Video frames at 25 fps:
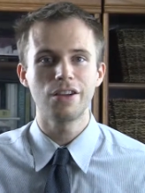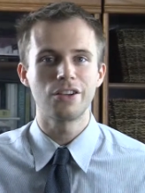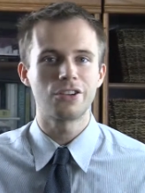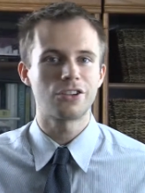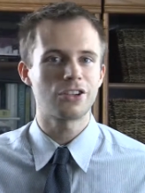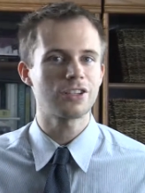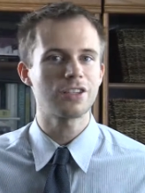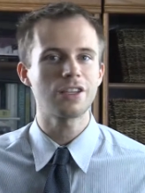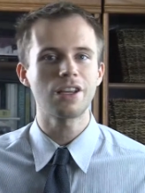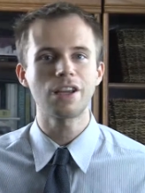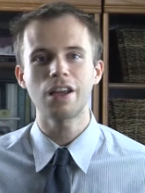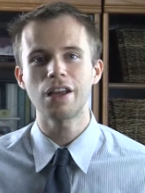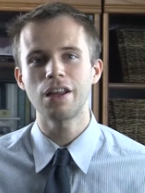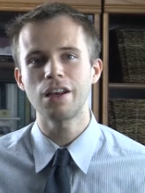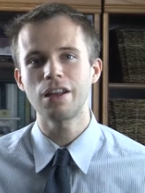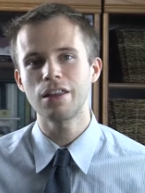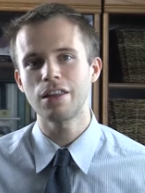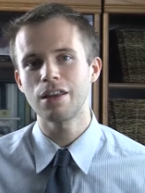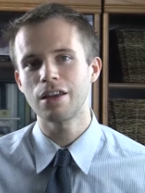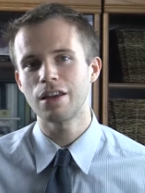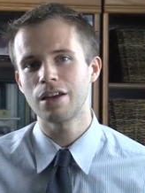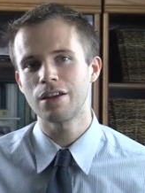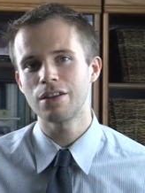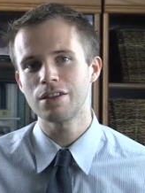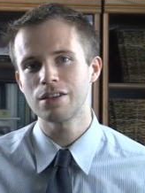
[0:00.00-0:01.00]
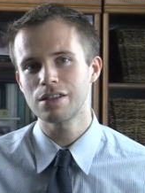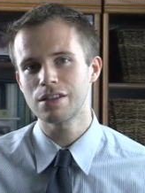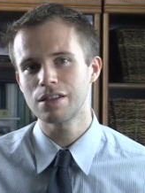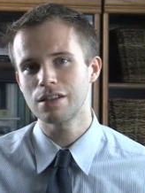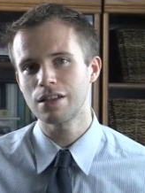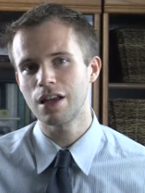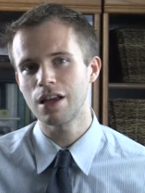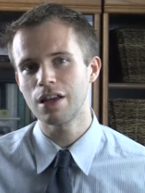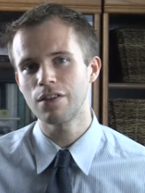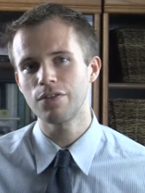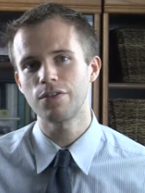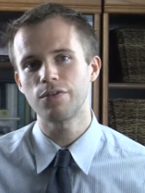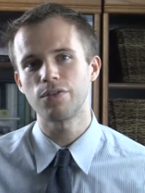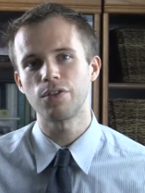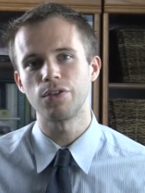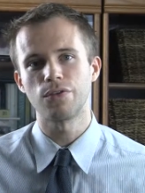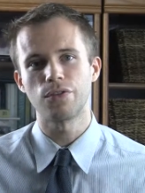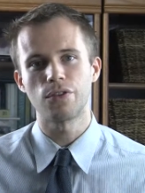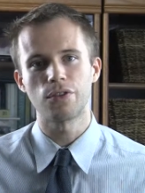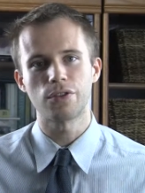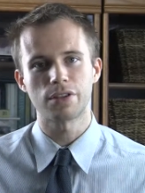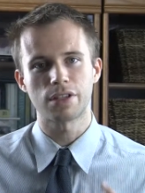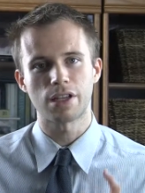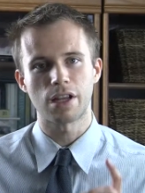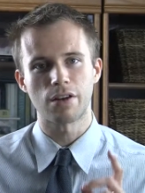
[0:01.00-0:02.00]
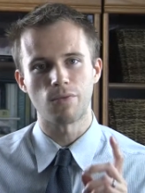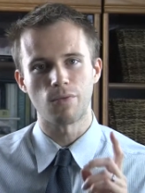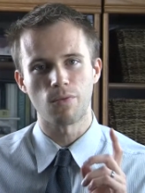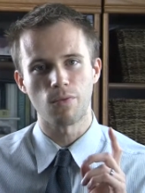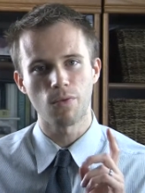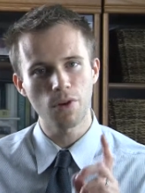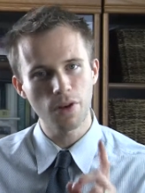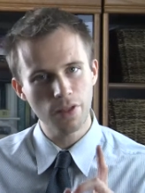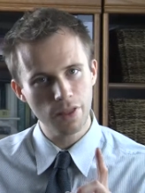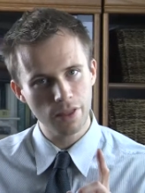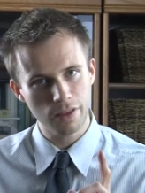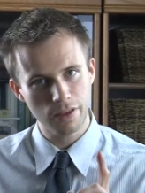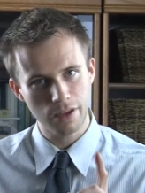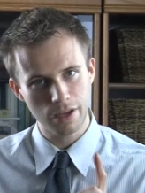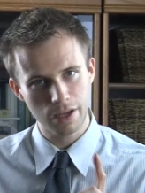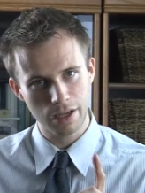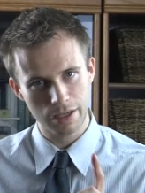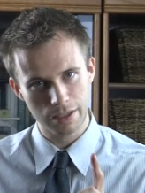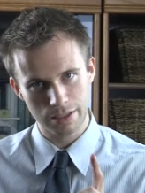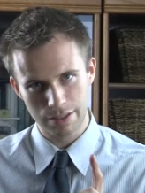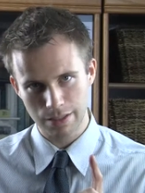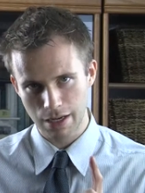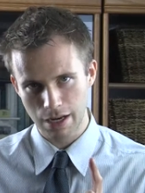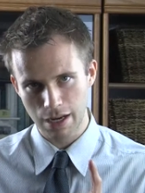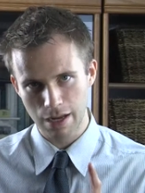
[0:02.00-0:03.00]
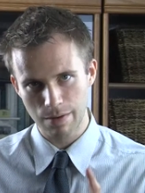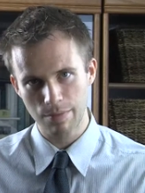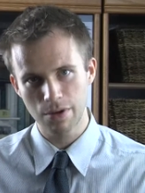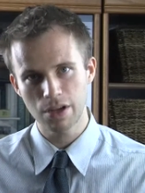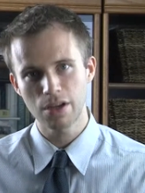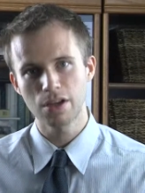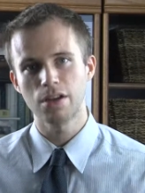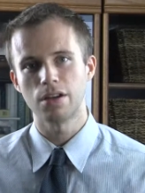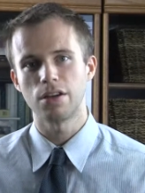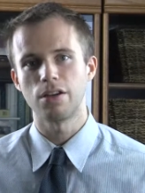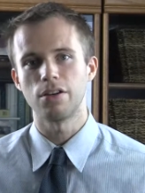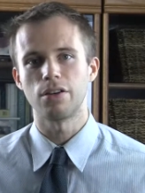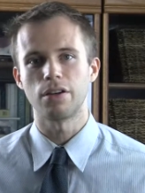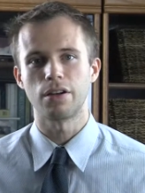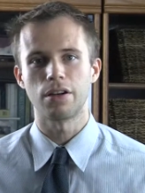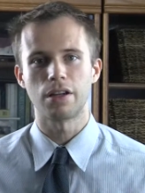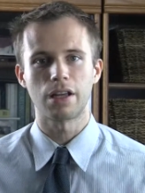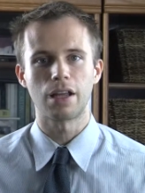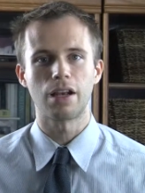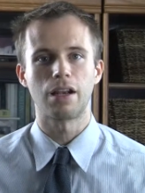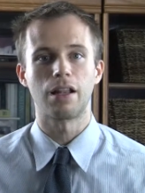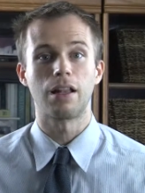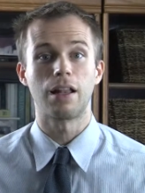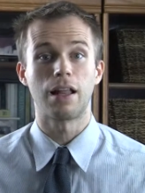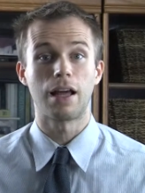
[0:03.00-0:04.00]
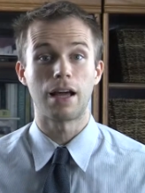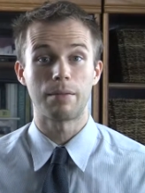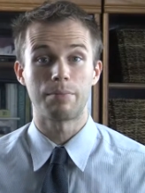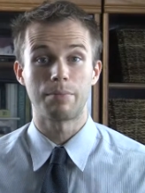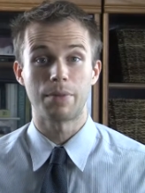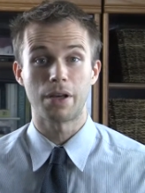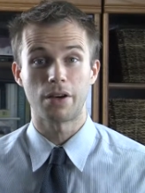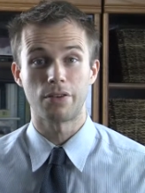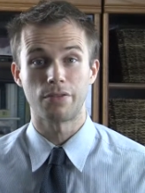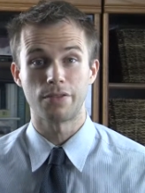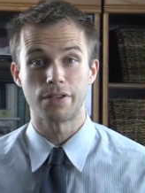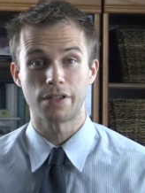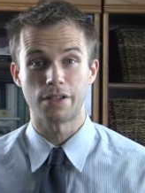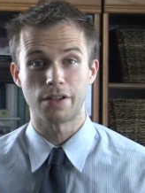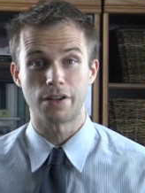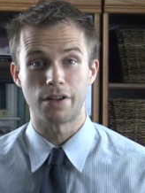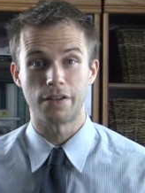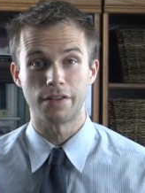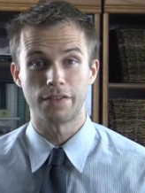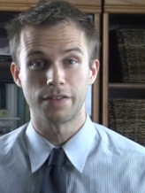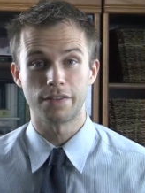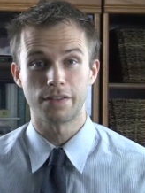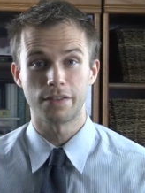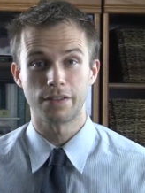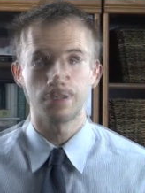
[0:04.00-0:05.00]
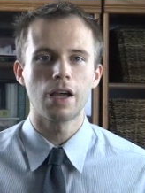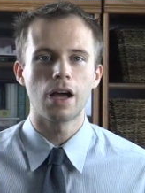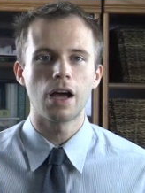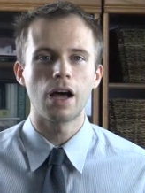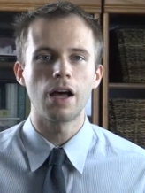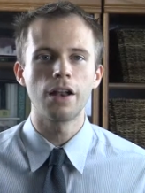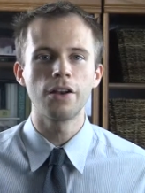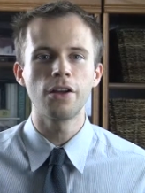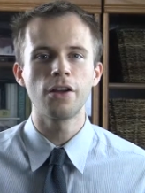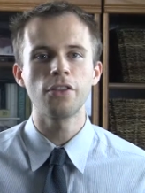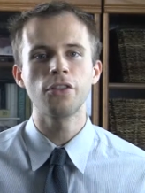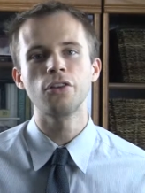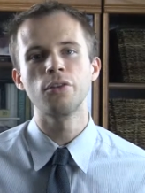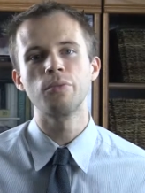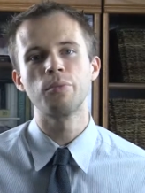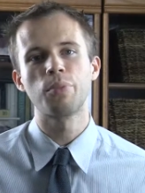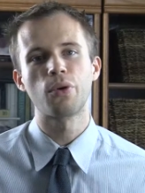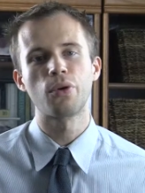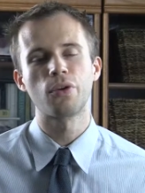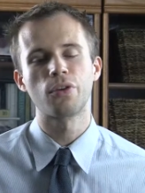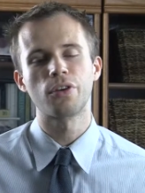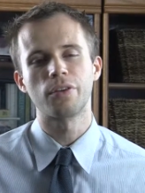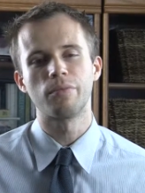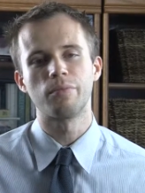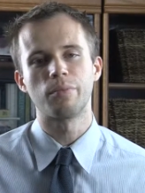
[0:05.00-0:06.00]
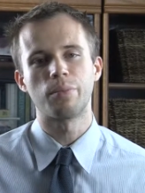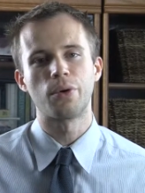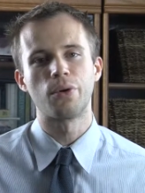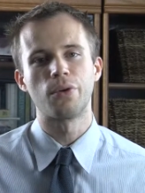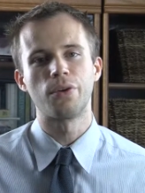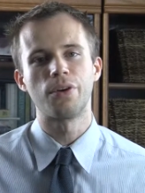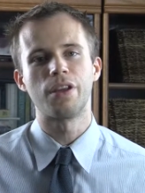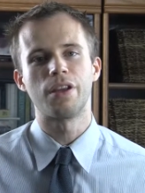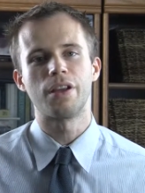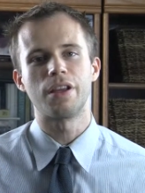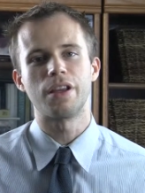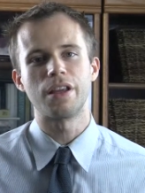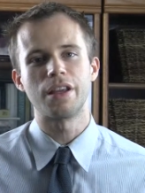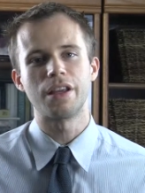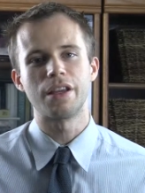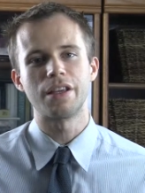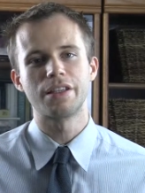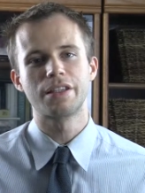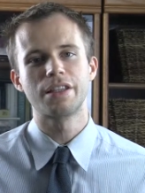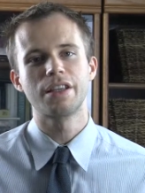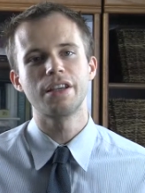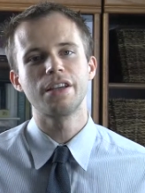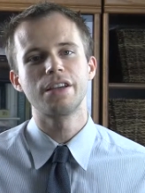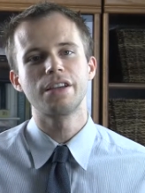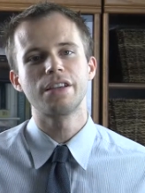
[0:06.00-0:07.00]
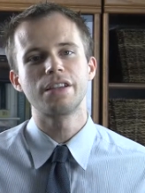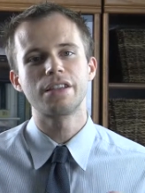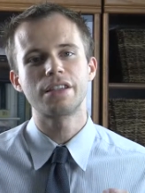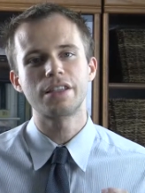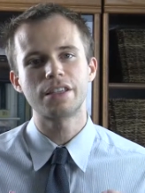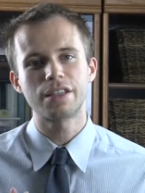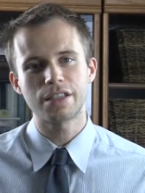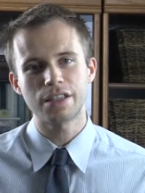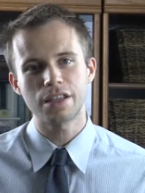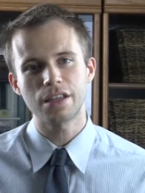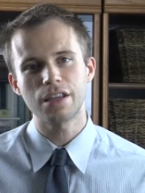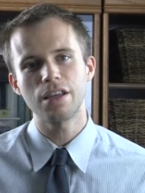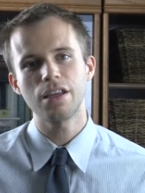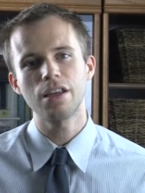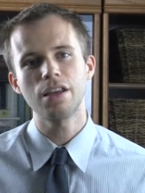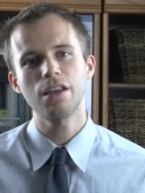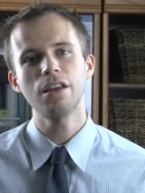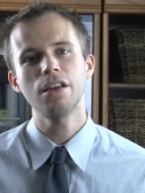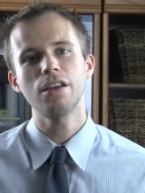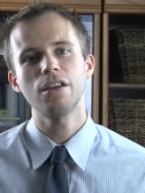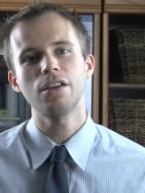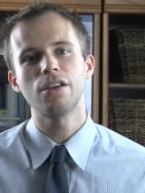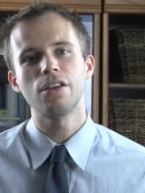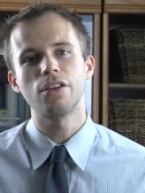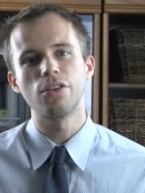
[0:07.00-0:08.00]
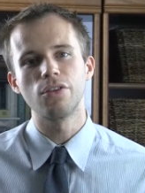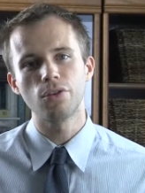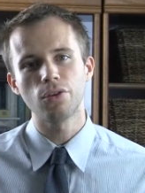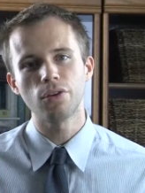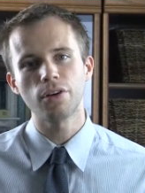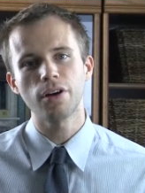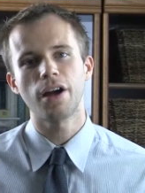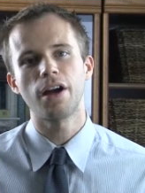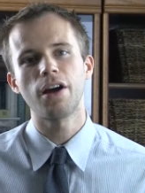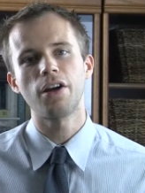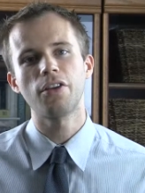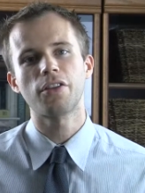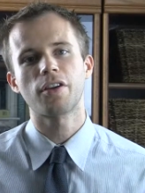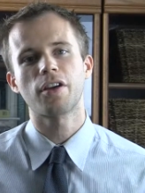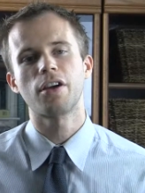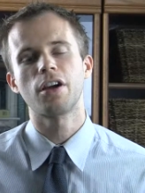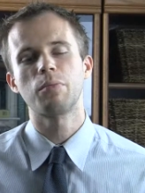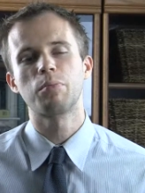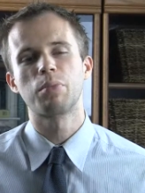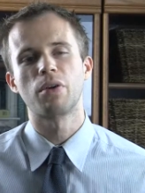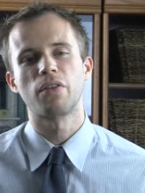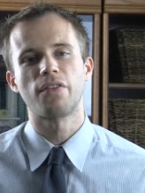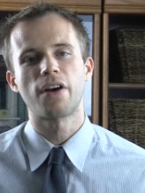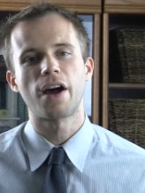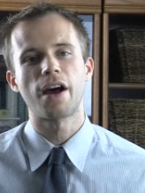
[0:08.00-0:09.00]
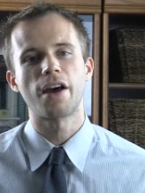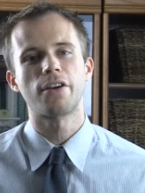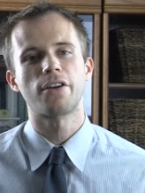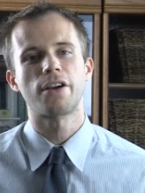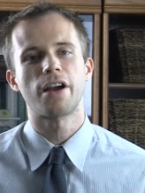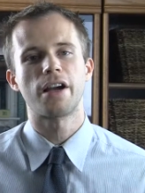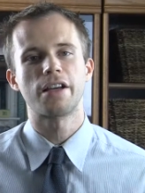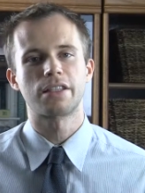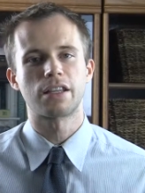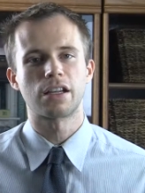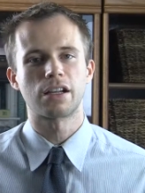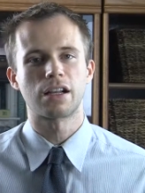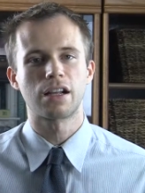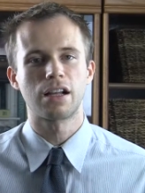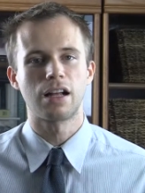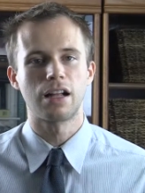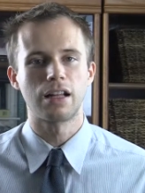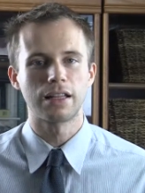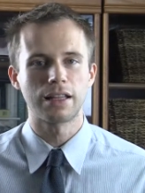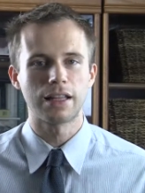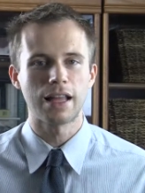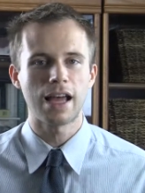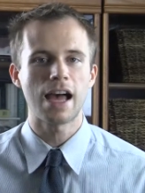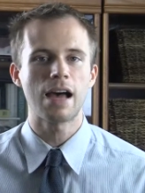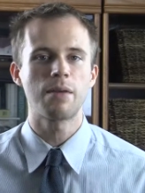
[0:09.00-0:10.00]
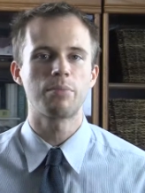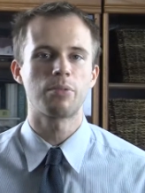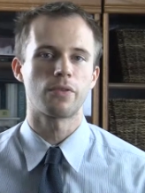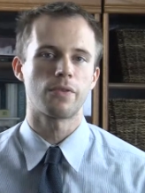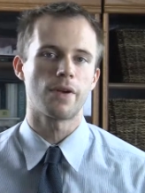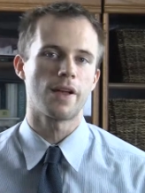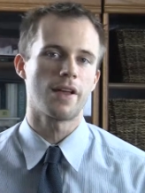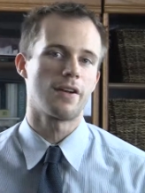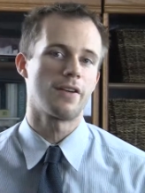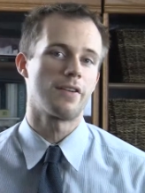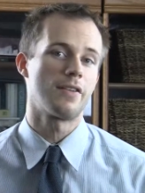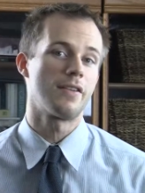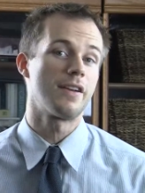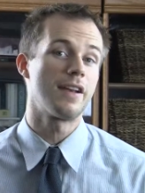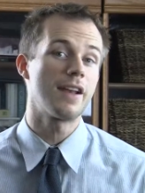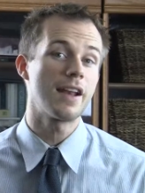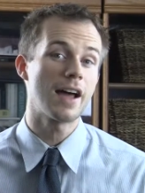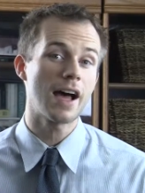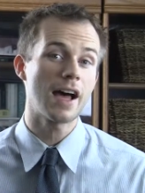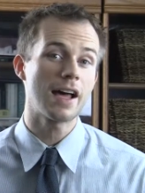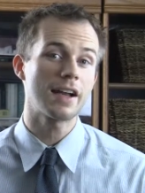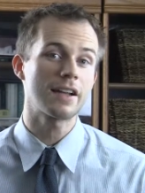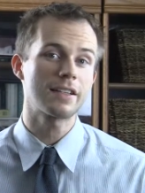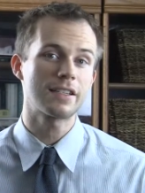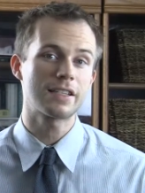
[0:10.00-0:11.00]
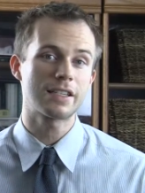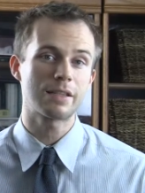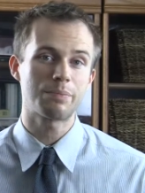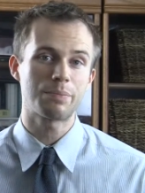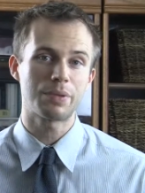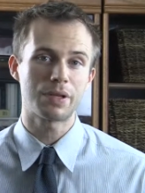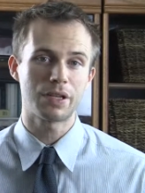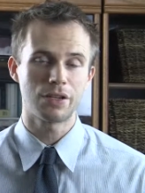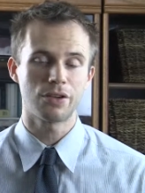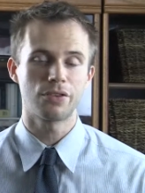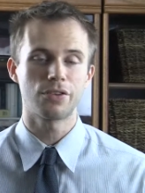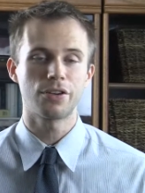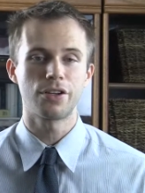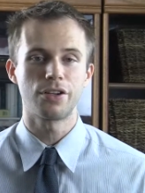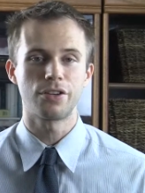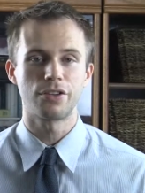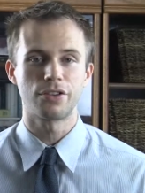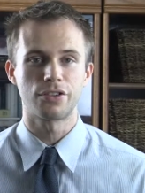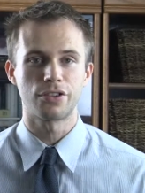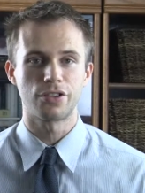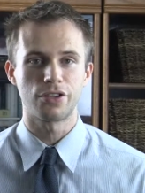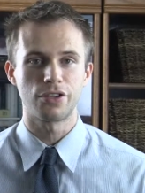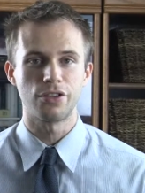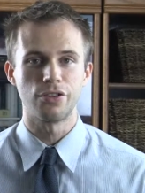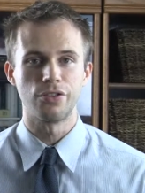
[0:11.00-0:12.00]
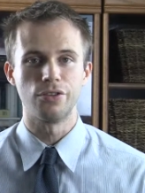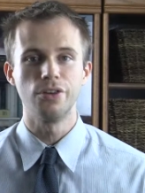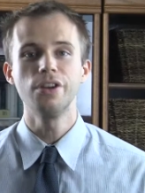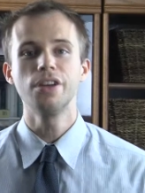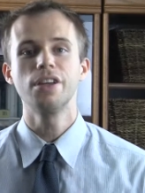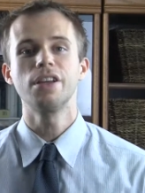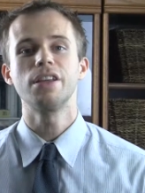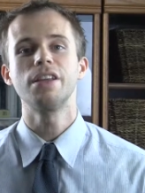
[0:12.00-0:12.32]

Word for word: Just like anything else in life, if you focus on one thing at a time, you're going to get a lot better results. Another important point is see your healthcare provider as a collaborator, not a superior to you.